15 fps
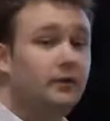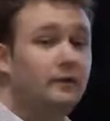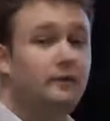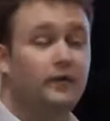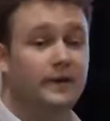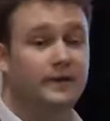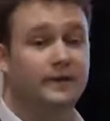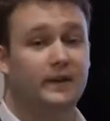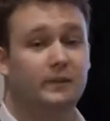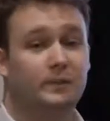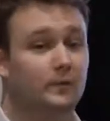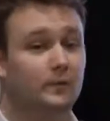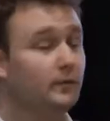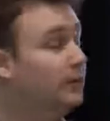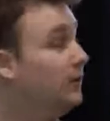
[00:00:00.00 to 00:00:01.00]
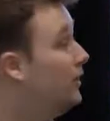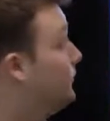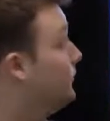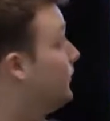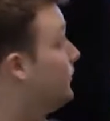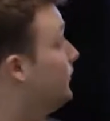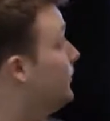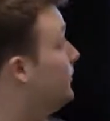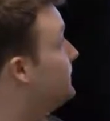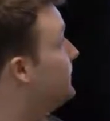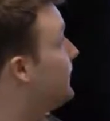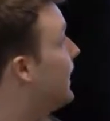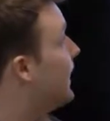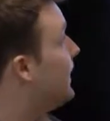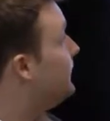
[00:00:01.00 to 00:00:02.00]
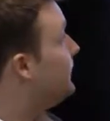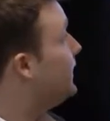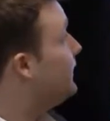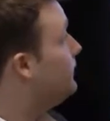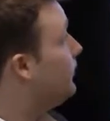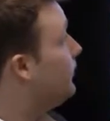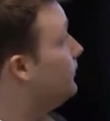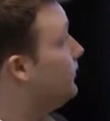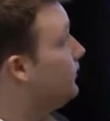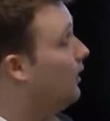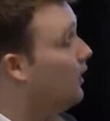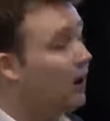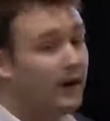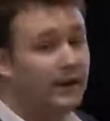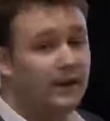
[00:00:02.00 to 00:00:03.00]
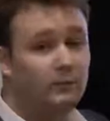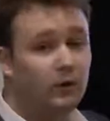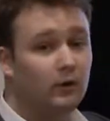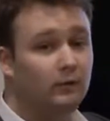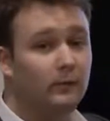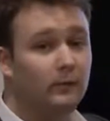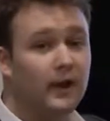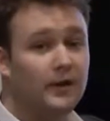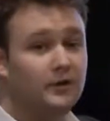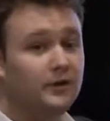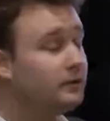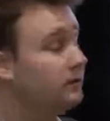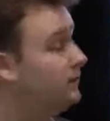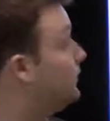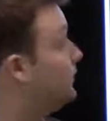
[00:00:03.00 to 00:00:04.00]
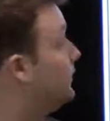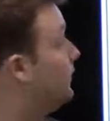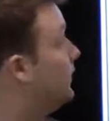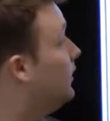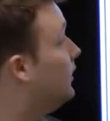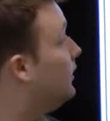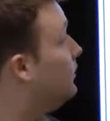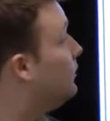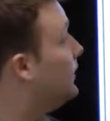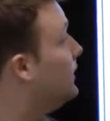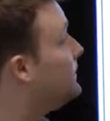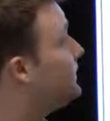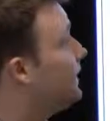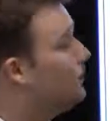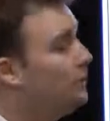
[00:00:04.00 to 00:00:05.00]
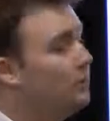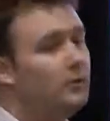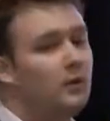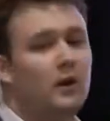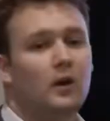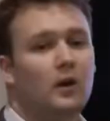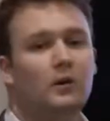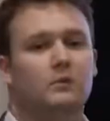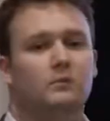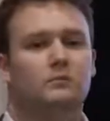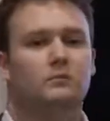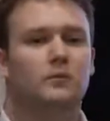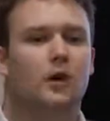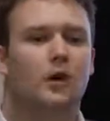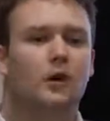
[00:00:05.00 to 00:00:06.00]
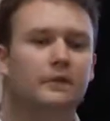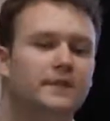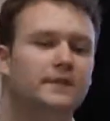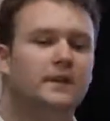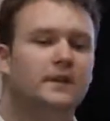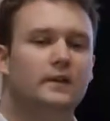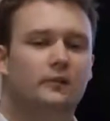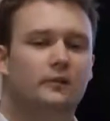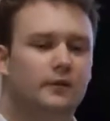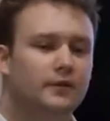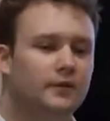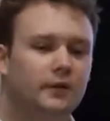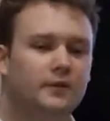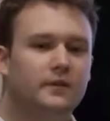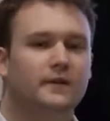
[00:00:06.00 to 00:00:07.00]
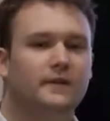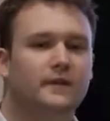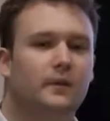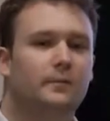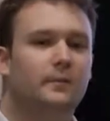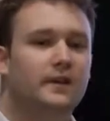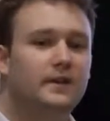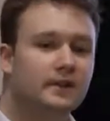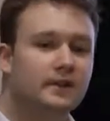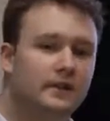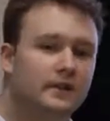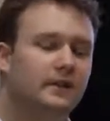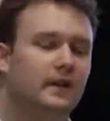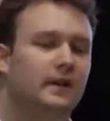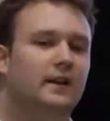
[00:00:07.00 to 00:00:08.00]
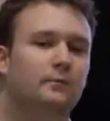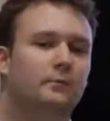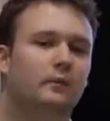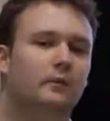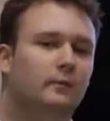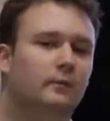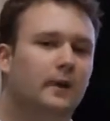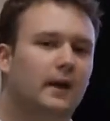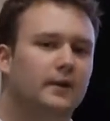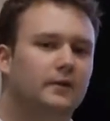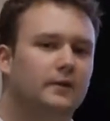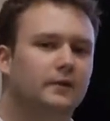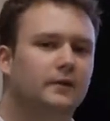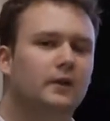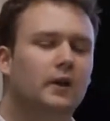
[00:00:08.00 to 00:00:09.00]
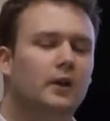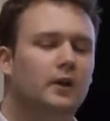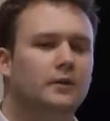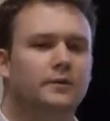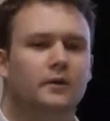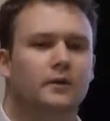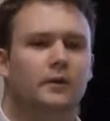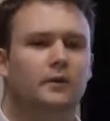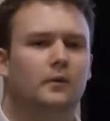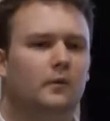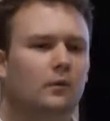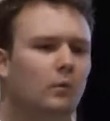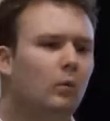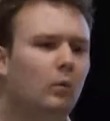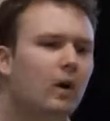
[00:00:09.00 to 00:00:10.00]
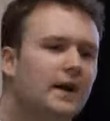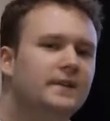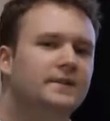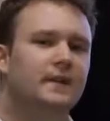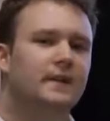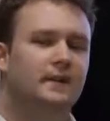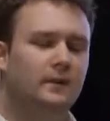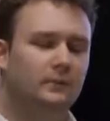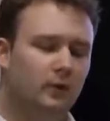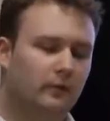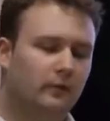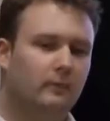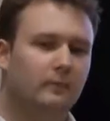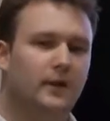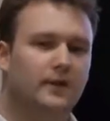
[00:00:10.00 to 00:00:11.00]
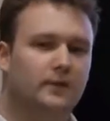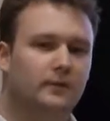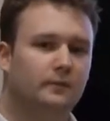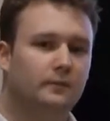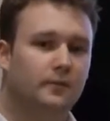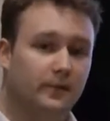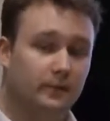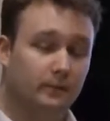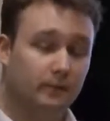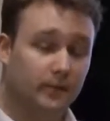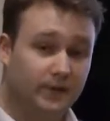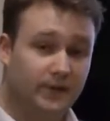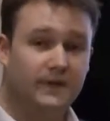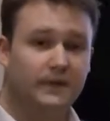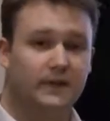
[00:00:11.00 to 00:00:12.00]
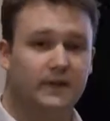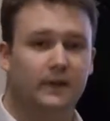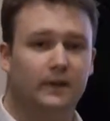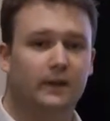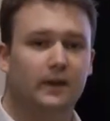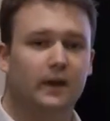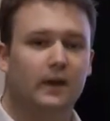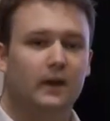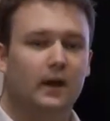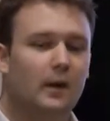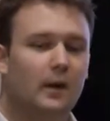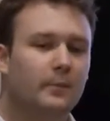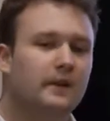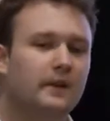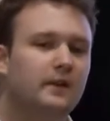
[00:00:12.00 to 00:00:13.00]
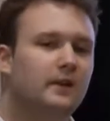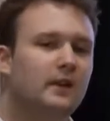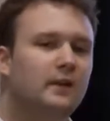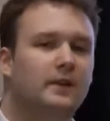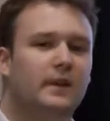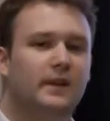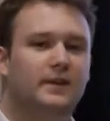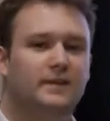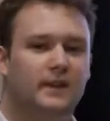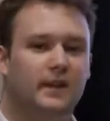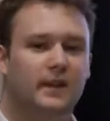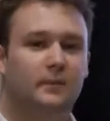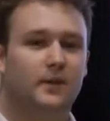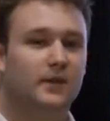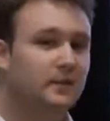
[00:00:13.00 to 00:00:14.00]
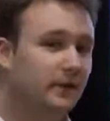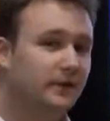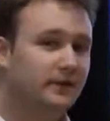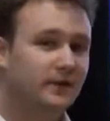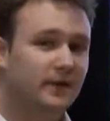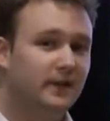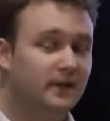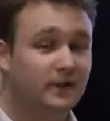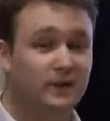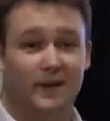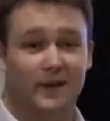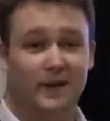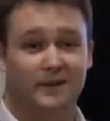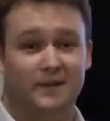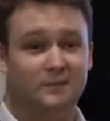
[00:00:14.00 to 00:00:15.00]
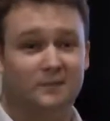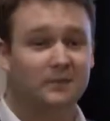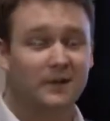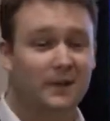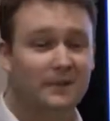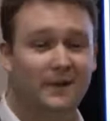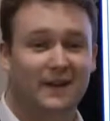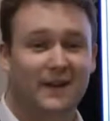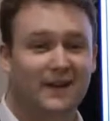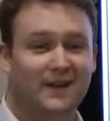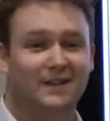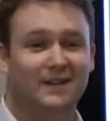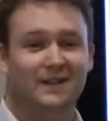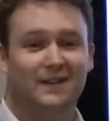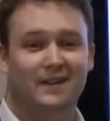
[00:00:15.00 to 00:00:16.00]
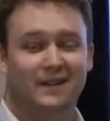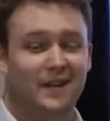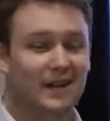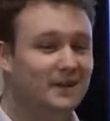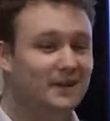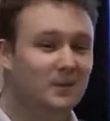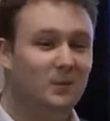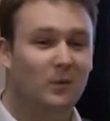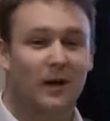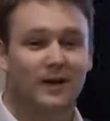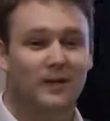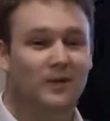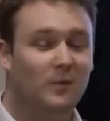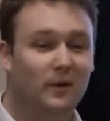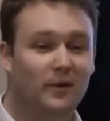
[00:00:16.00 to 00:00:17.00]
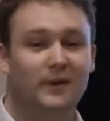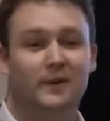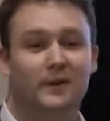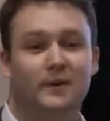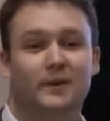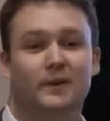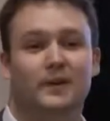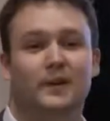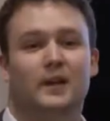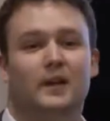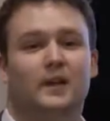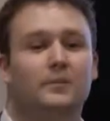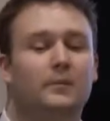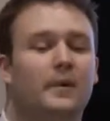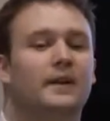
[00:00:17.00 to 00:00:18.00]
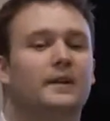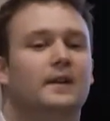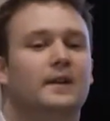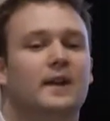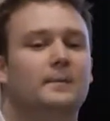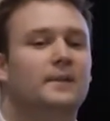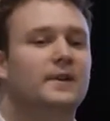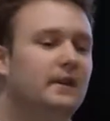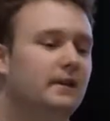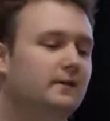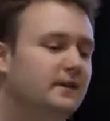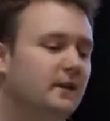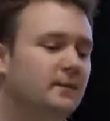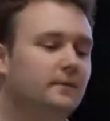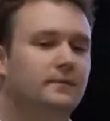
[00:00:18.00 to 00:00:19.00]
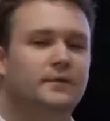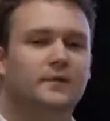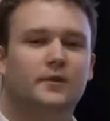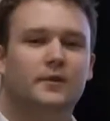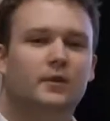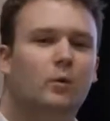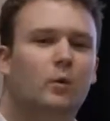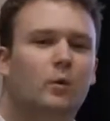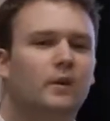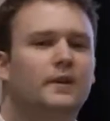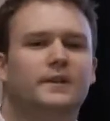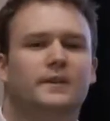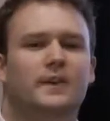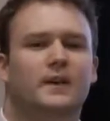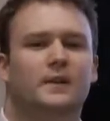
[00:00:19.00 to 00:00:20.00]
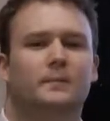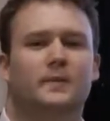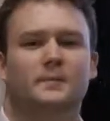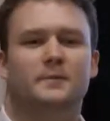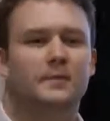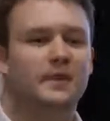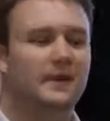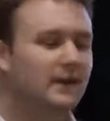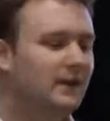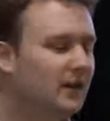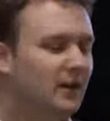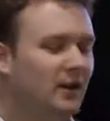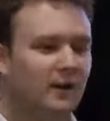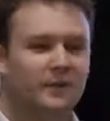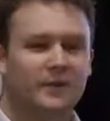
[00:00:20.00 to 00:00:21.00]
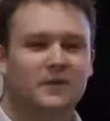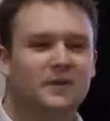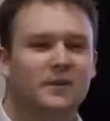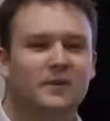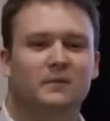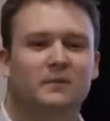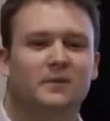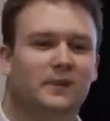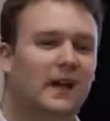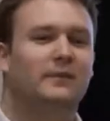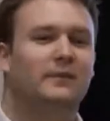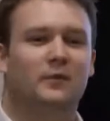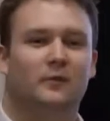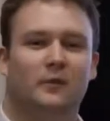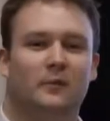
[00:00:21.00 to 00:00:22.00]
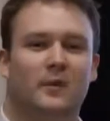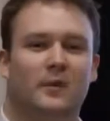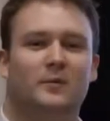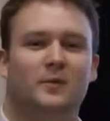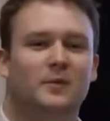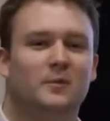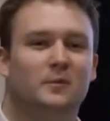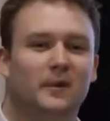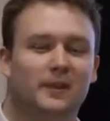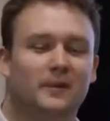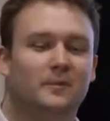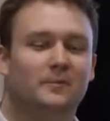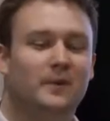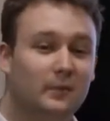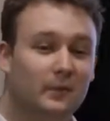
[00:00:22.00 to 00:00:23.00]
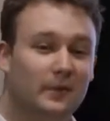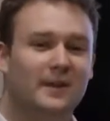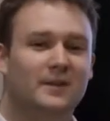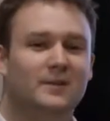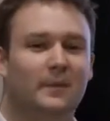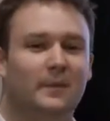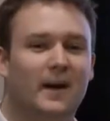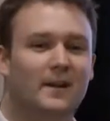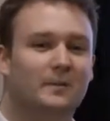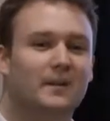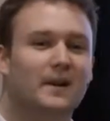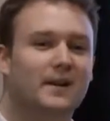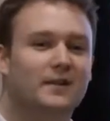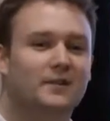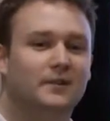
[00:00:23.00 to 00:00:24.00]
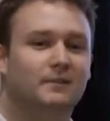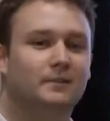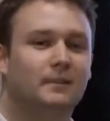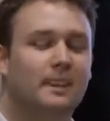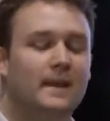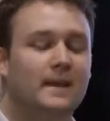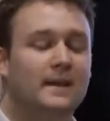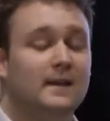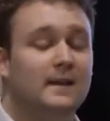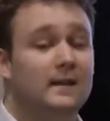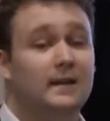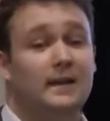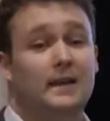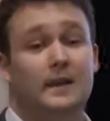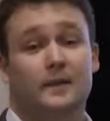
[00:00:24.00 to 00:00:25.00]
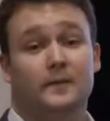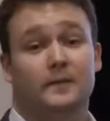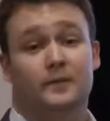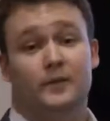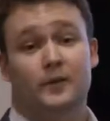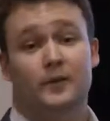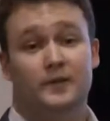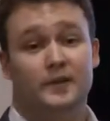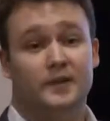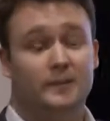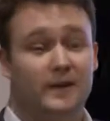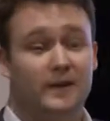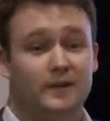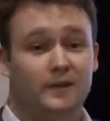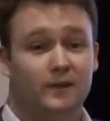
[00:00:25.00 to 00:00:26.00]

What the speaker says: for example, for firms that have a high net profit margin, we can say, well, obviously the returns of this company is linked to that net profit margin. So why is that net profit margin persisting? I mean, lemonade stand P2 Ltd just makes lemonade. It's quite a commodity good. But it must have some certain quality. It must be of a certain flavour for people to be willing to pay the margin. If you suspect in